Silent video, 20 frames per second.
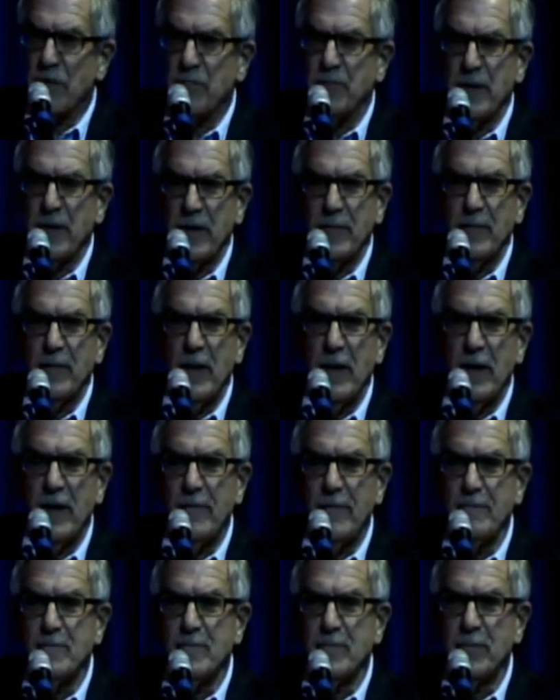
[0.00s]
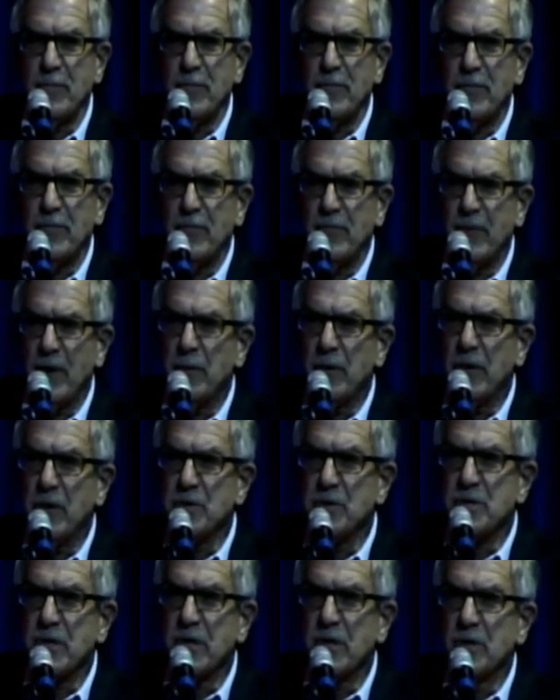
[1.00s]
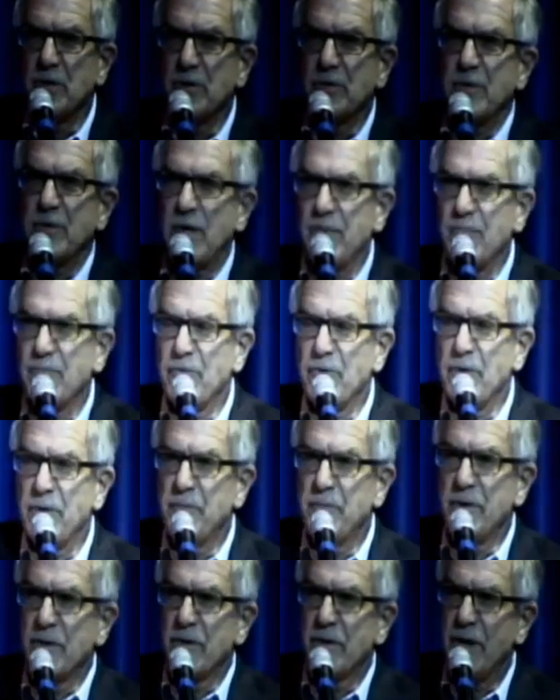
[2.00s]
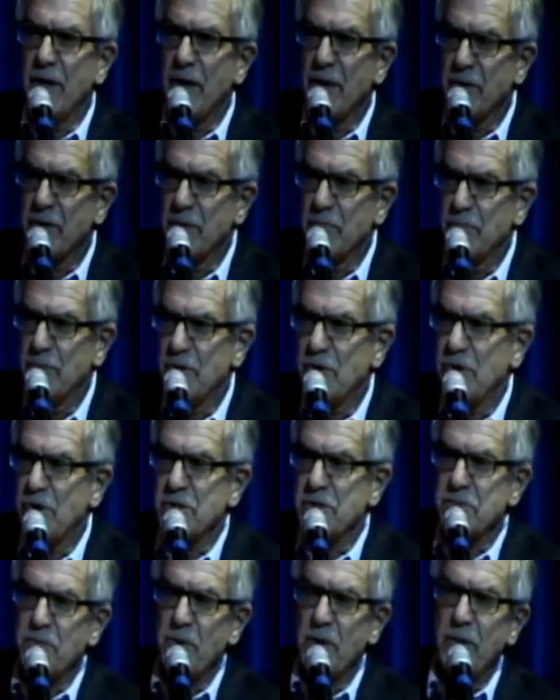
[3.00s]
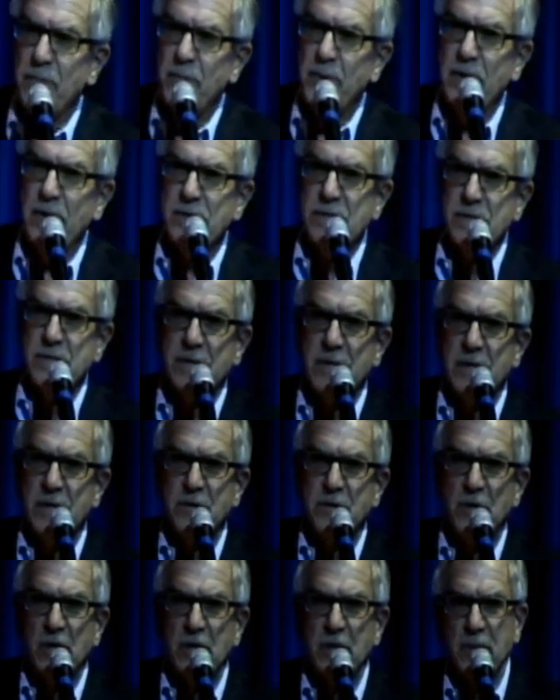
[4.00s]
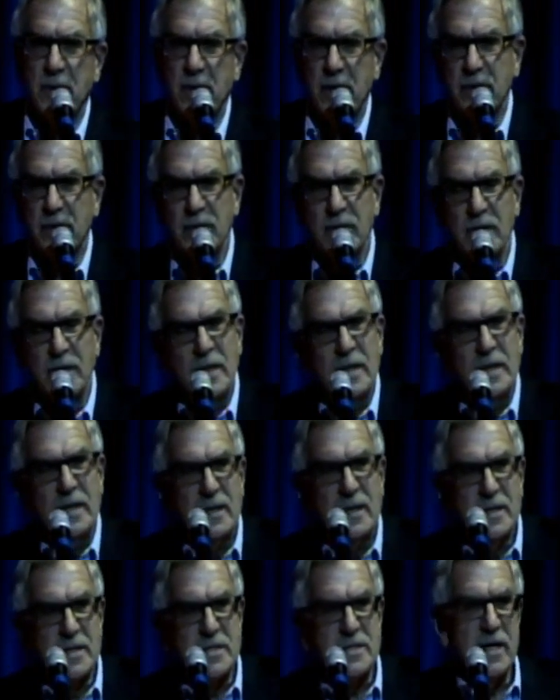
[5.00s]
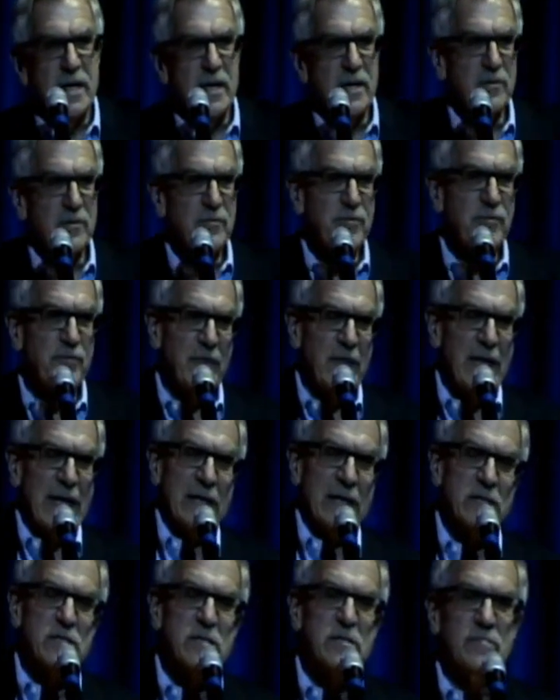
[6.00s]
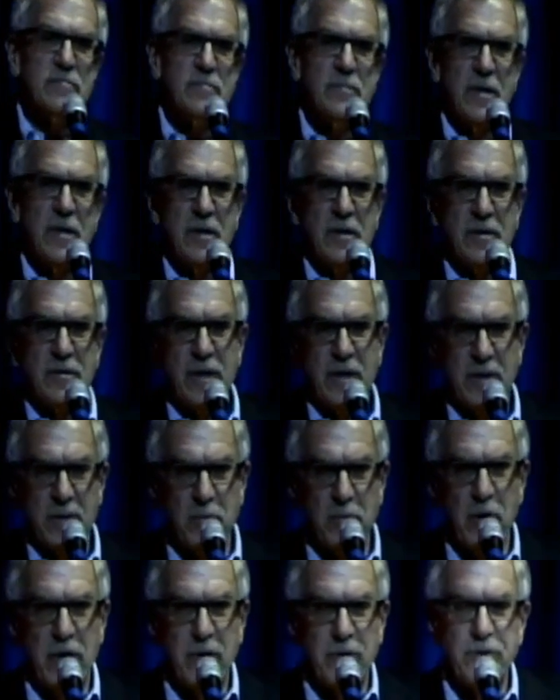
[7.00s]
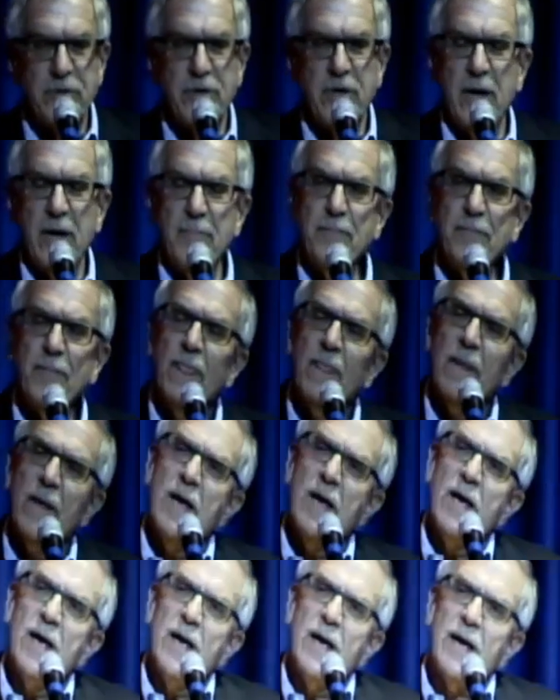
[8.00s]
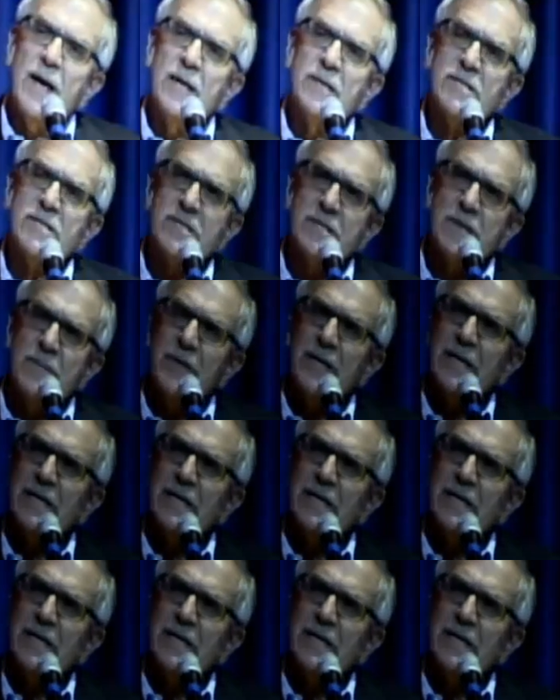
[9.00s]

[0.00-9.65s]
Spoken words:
me, a couple of years ago, Tom Friedman gathered a bunch of smarty pantses and they talked about the state of things in a brighter time. And somebody